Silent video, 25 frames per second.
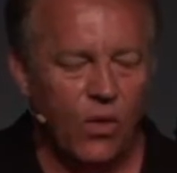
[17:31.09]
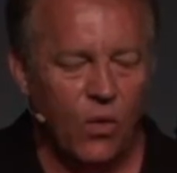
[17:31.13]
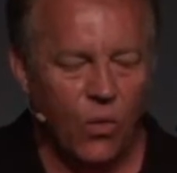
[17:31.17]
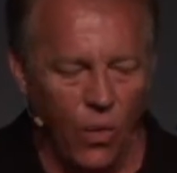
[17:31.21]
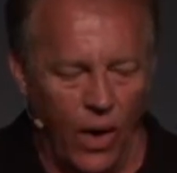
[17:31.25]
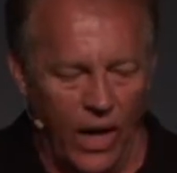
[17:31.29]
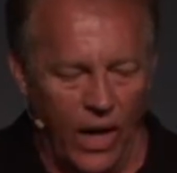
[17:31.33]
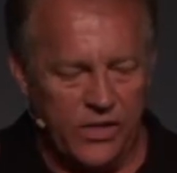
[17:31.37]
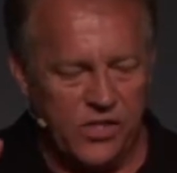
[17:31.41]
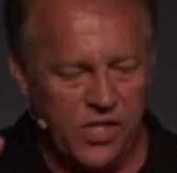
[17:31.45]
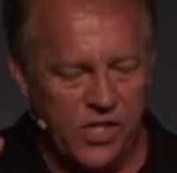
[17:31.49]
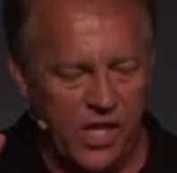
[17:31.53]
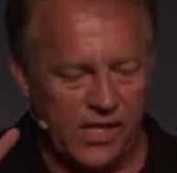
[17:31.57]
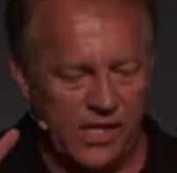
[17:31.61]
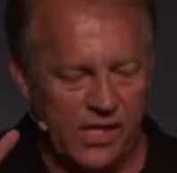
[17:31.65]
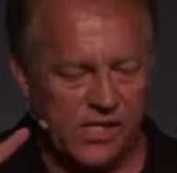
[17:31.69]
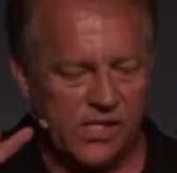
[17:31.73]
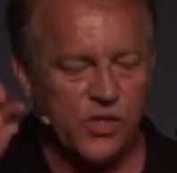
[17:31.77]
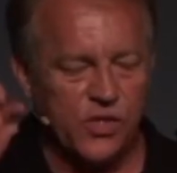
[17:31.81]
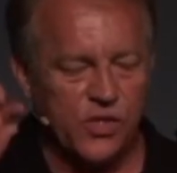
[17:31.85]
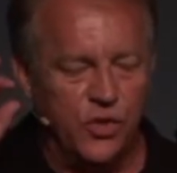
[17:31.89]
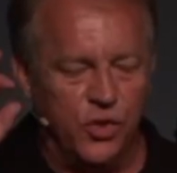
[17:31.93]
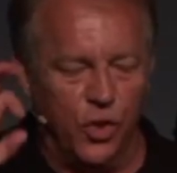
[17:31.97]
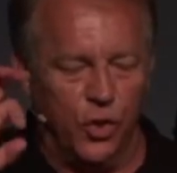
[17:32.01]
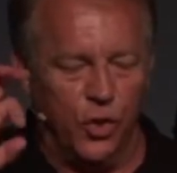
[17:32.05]
watch
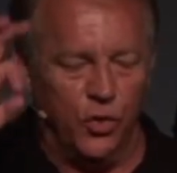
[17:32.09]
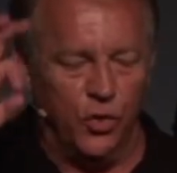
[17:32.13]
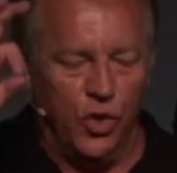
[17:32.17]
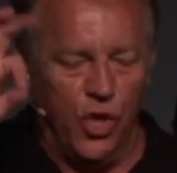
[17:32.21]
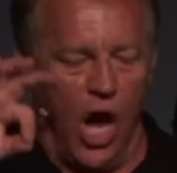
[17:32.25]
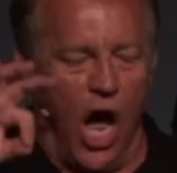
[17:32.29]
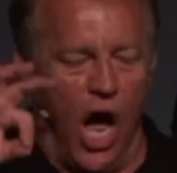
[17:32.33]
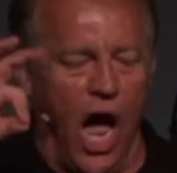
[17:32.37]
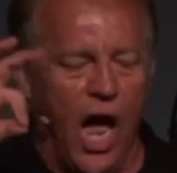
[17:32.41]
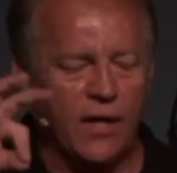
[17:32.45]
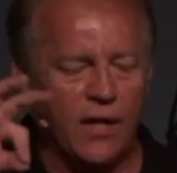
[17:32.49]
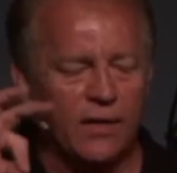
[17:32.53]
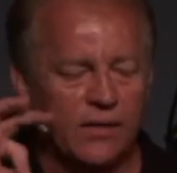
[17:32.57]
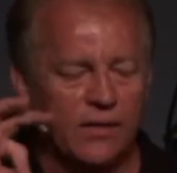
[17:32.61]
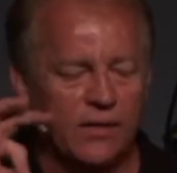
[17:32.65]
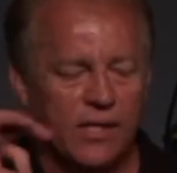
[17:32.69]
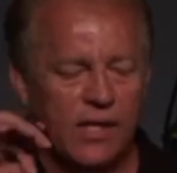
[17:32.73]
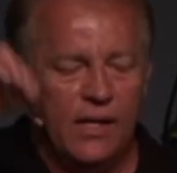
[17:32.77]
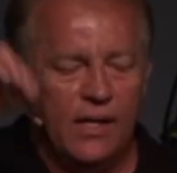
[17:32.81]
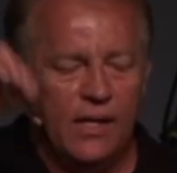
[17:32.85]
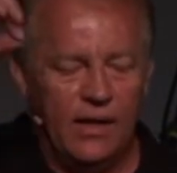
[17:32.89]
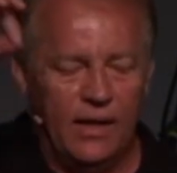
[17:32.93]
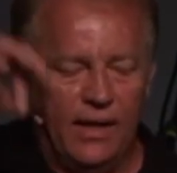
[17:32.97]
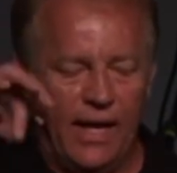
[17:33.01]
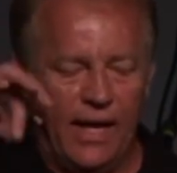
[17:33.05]
this. Do not
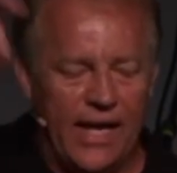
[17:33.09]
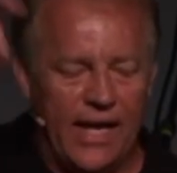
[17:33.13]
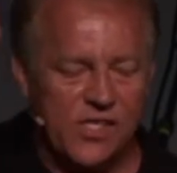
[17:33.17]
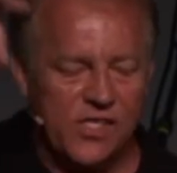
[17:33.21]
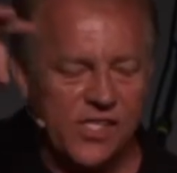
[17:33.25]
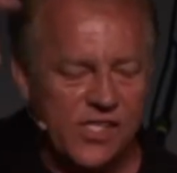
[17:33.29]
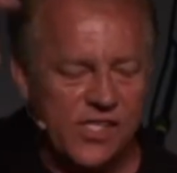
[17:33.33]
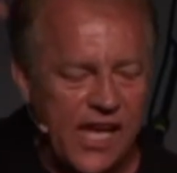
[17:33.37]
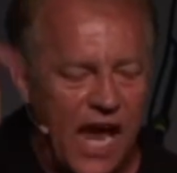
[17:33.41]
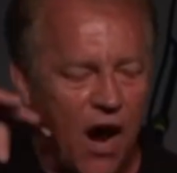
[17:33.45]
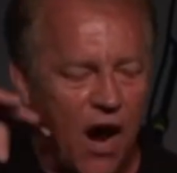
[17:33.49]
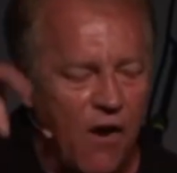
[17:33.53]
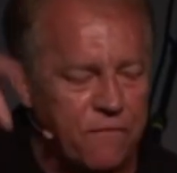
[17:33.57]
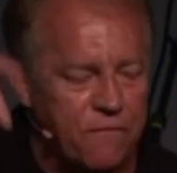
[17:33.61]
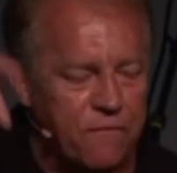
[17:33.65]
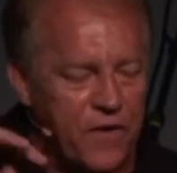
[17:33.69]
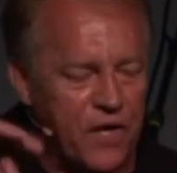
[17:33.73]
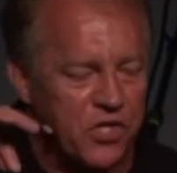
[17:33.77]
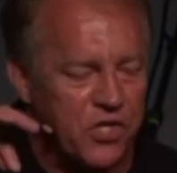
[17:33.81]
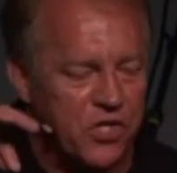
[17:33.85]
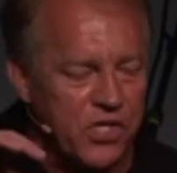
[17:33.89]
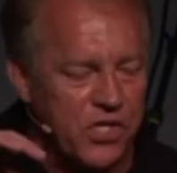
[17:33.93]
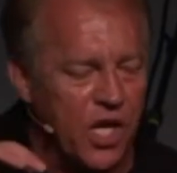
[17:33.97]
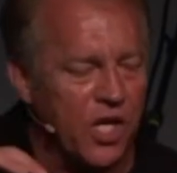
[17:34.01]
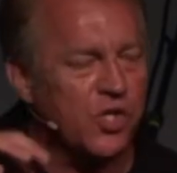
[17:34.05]
let
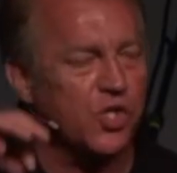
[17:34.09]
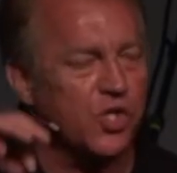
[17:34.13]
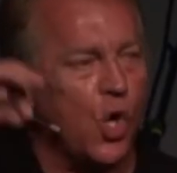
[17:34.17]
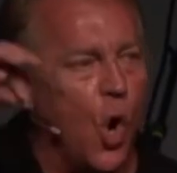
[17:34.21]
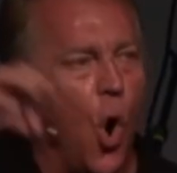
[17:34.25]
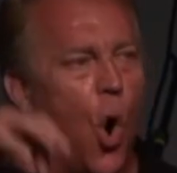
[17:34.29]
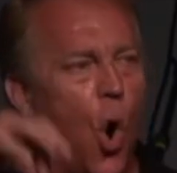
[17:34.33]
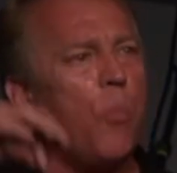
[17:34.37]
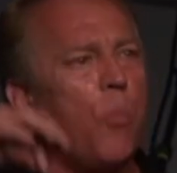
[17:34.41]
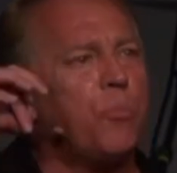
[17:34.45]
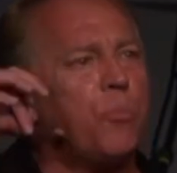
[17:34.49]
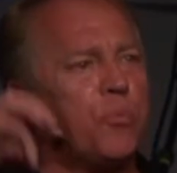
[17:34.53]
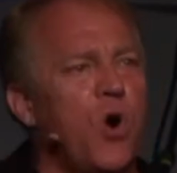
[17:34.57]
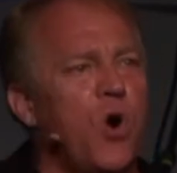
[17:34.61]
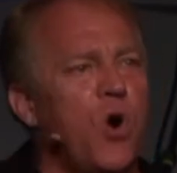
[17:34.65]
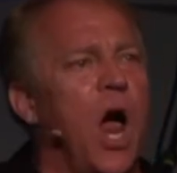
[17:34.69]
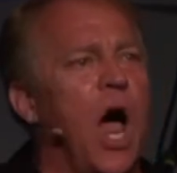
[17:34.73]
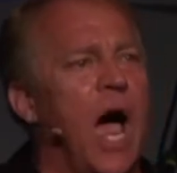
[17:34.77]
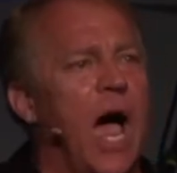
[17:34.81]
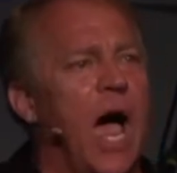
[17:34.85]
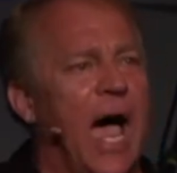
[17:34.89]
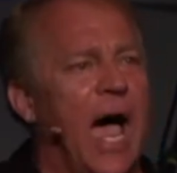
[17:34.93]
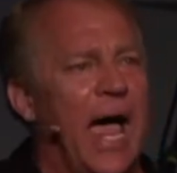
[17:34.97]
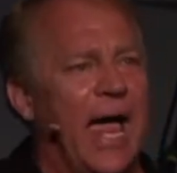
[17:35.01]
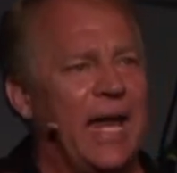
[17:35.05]
selfishness or
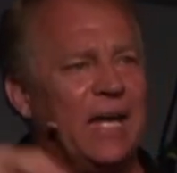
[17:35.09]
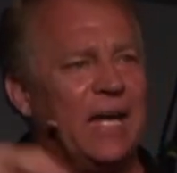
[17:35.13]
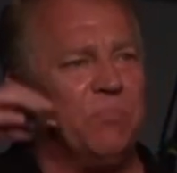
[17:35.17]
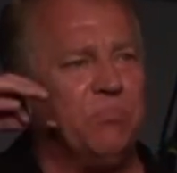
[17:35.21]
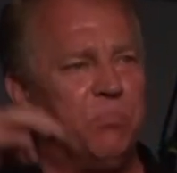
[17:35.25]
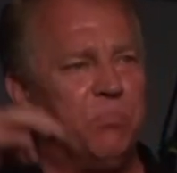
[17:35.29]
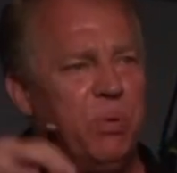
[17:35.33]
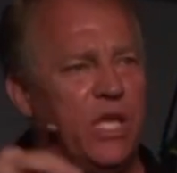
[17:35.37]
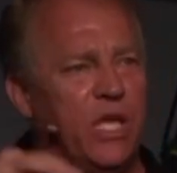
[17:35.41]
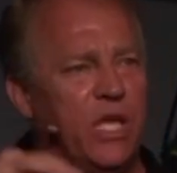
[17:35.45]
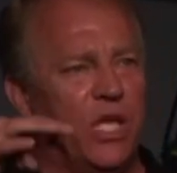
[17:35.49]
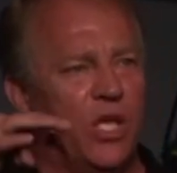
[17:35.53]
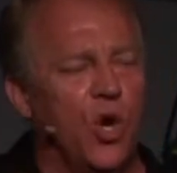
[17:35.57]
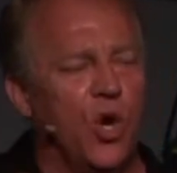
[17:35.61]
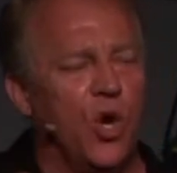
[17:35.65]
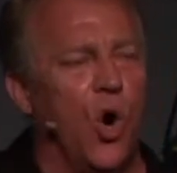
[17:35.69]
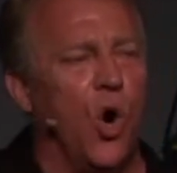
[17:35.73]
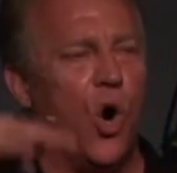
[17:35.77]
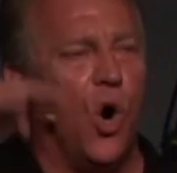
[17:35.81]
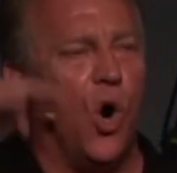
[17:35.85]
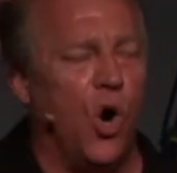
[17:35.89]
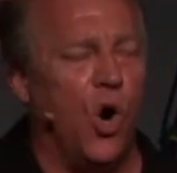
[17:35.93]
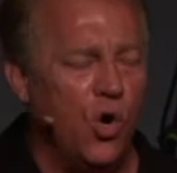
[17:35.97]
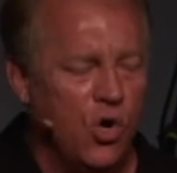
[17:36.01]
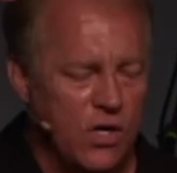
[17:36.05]
pride be
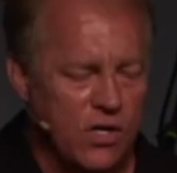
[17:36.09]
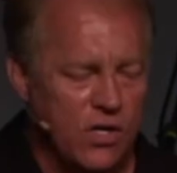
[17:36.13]
your